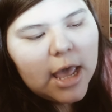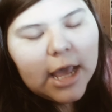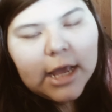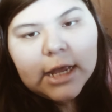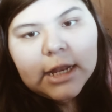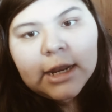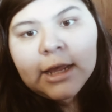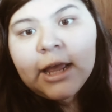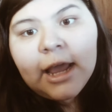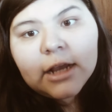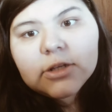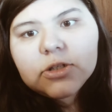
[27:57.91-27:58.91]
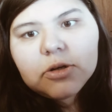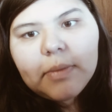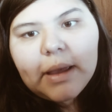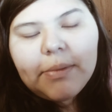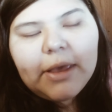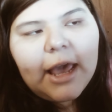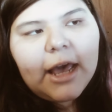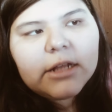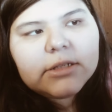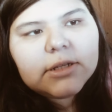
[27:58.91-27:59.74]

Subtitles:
and an extra baby hat.